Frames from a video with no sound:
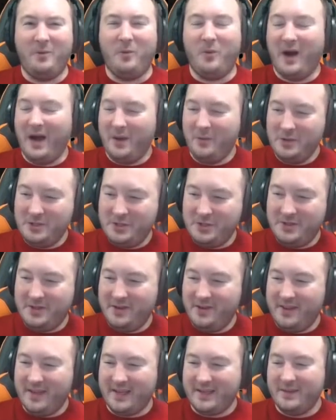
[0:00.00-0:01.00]
Why would you
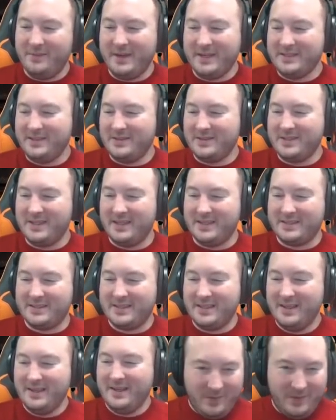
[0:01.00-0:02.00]
do that? That makes no sense.